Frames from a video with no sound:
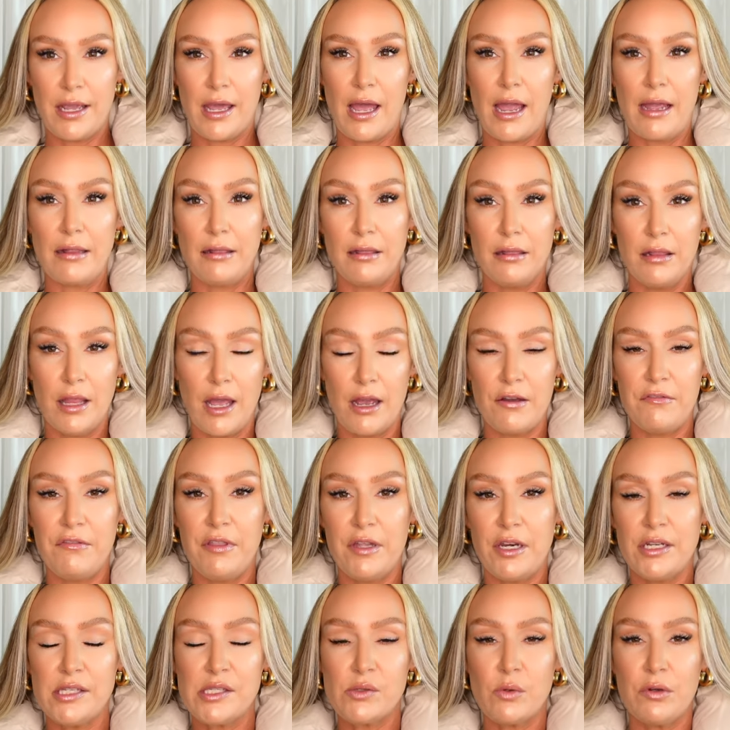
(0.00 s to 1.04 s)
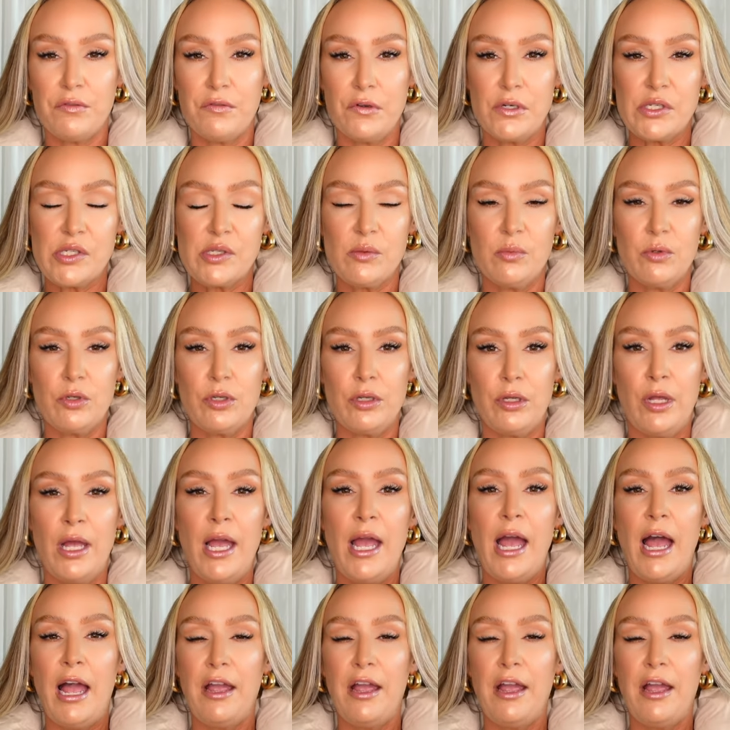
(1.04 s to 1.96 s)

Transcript: I love that it's reversible.